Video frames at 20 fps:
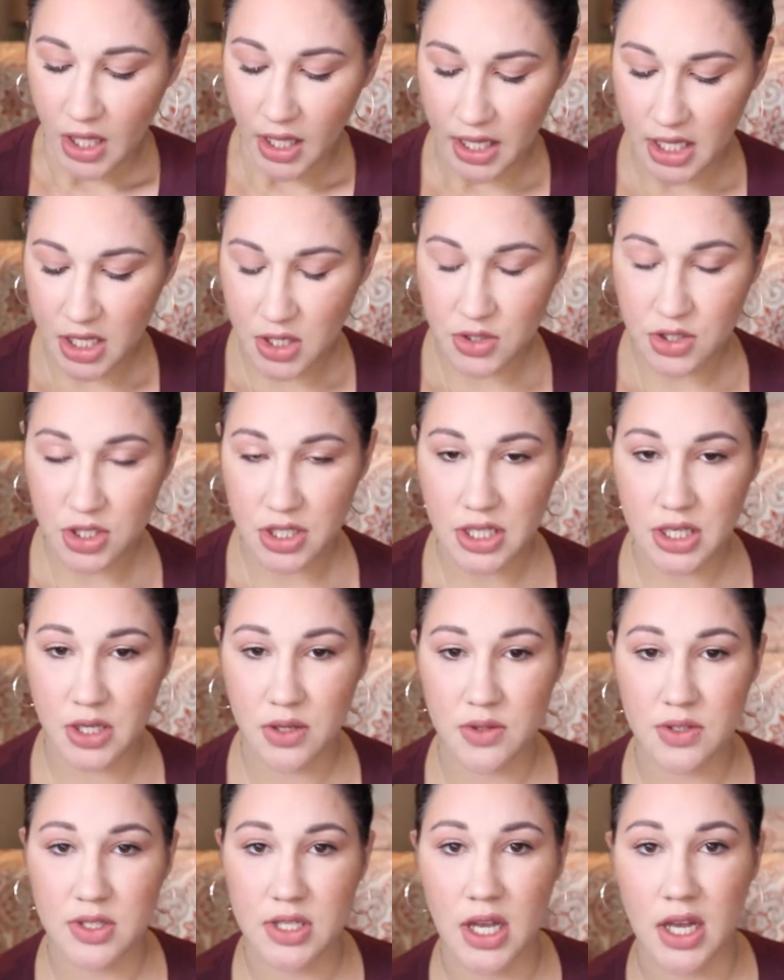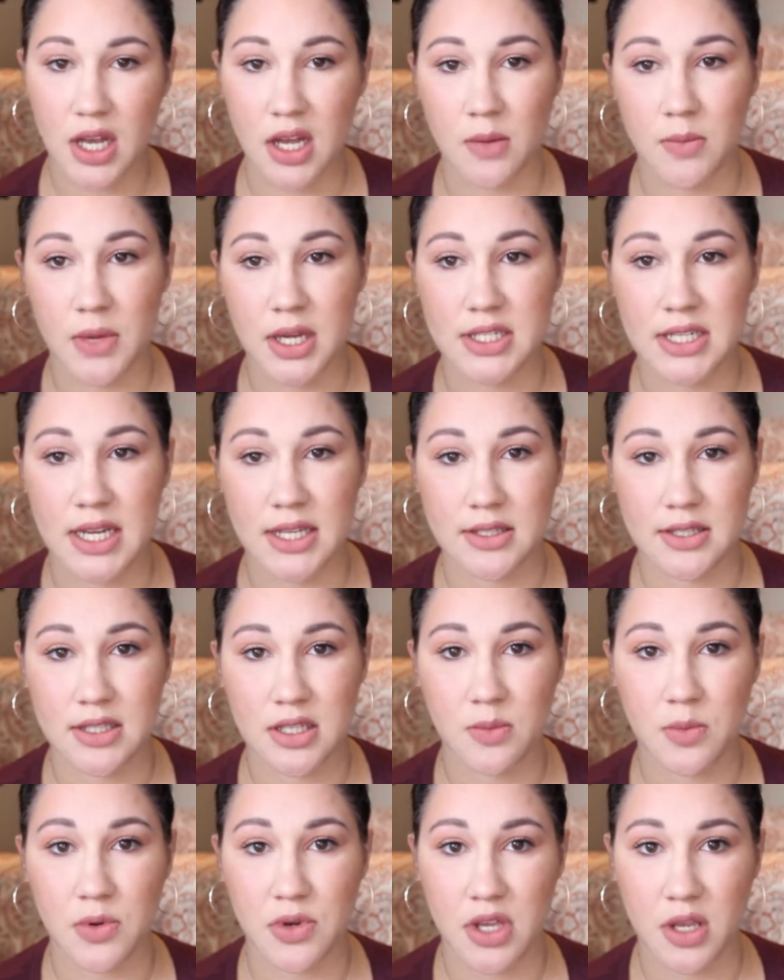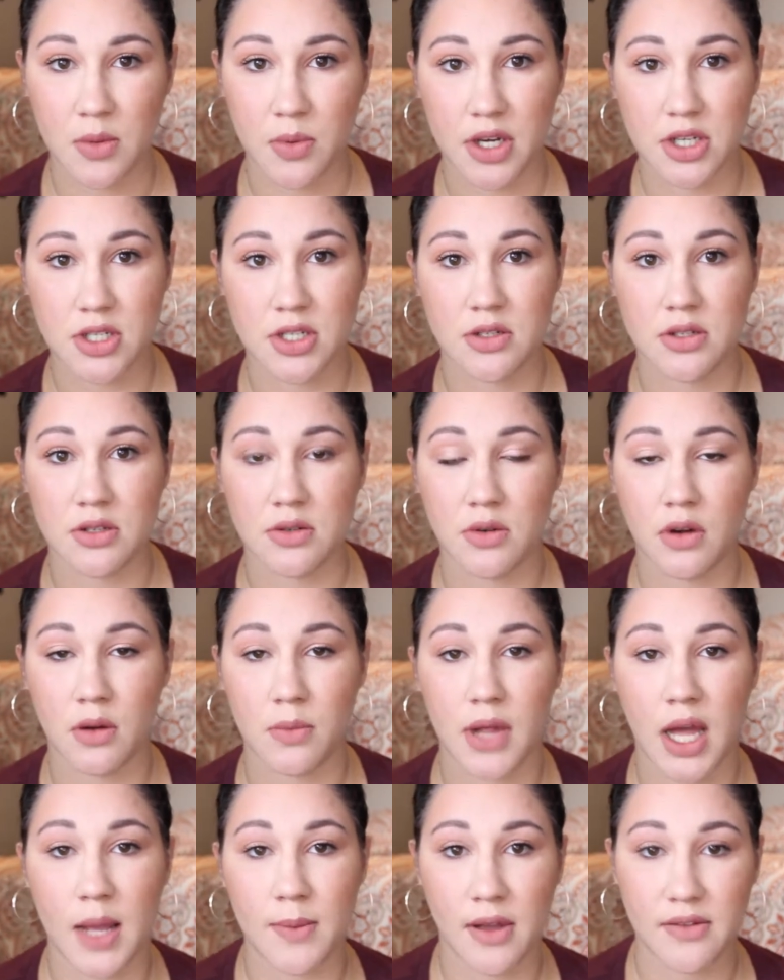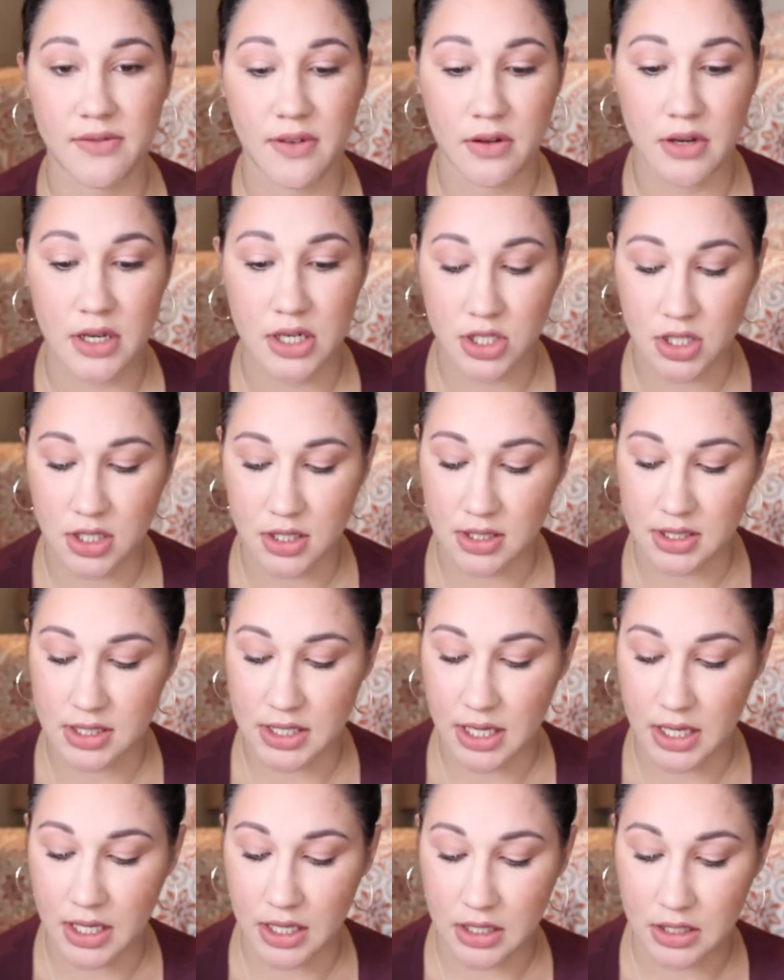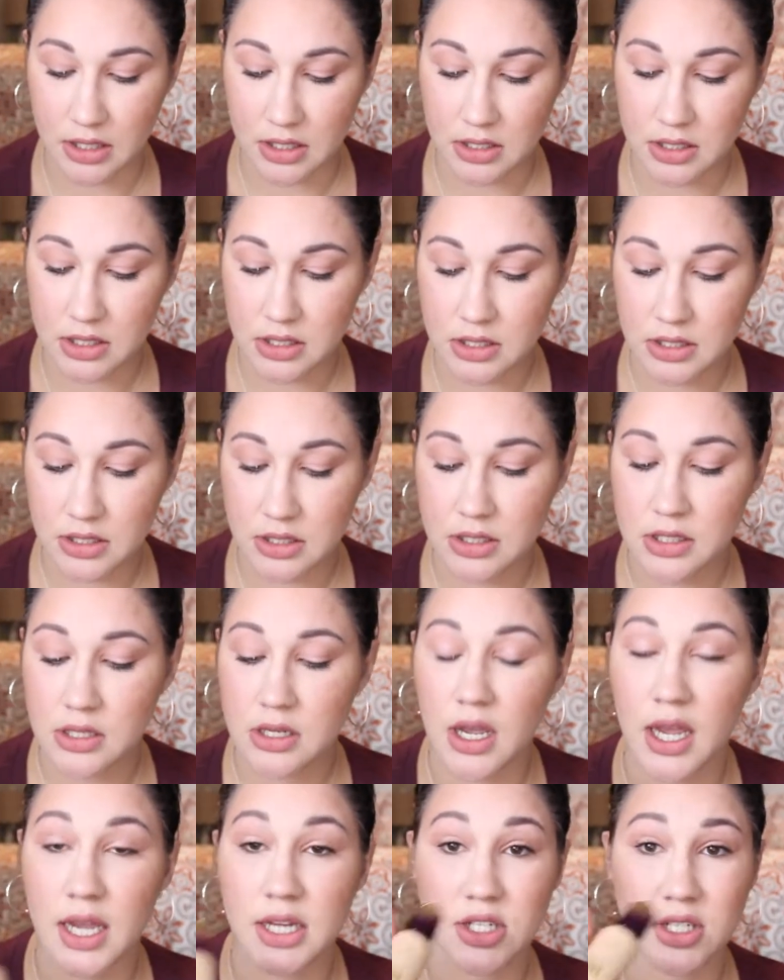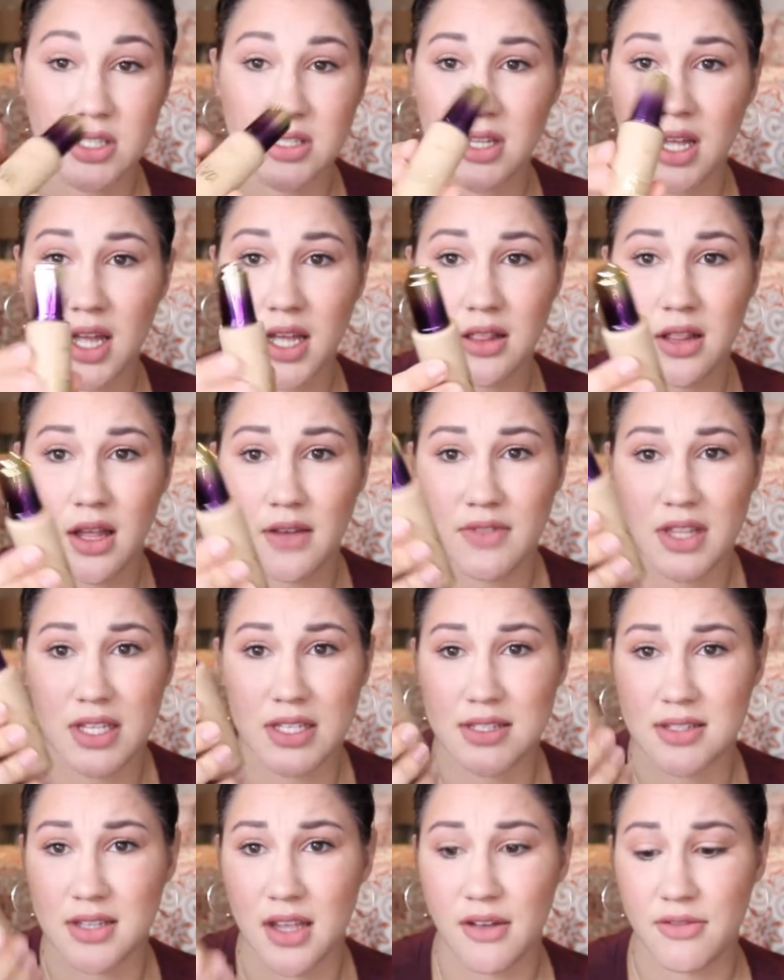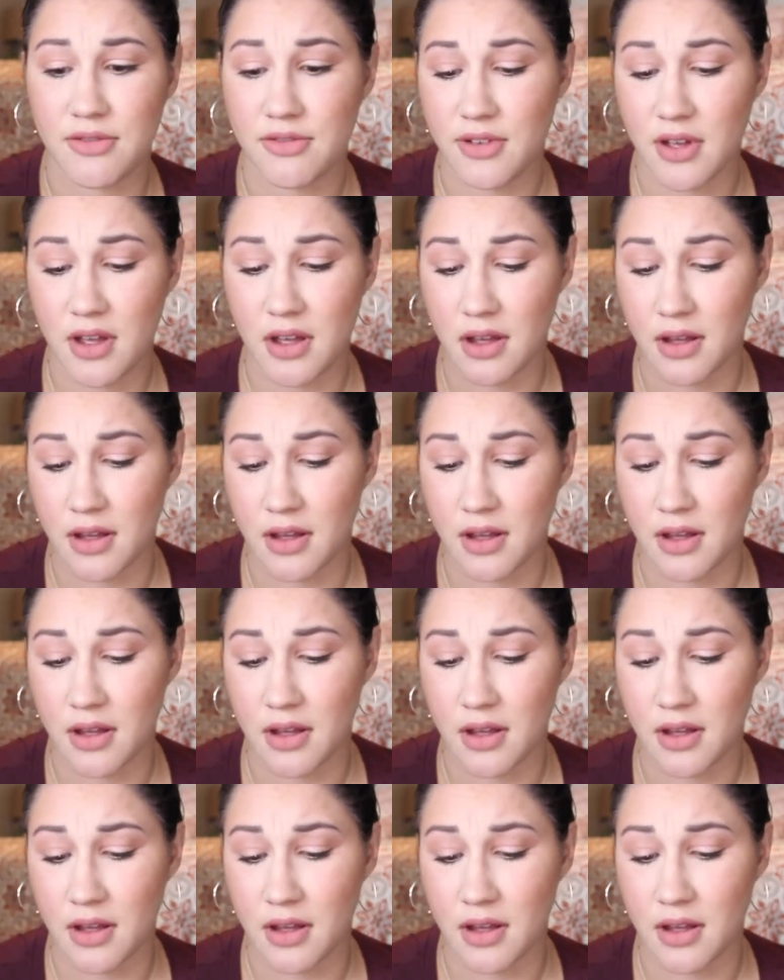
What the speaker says: I usually use a dense kabuki brush to apply my foundations, and I love this stuff.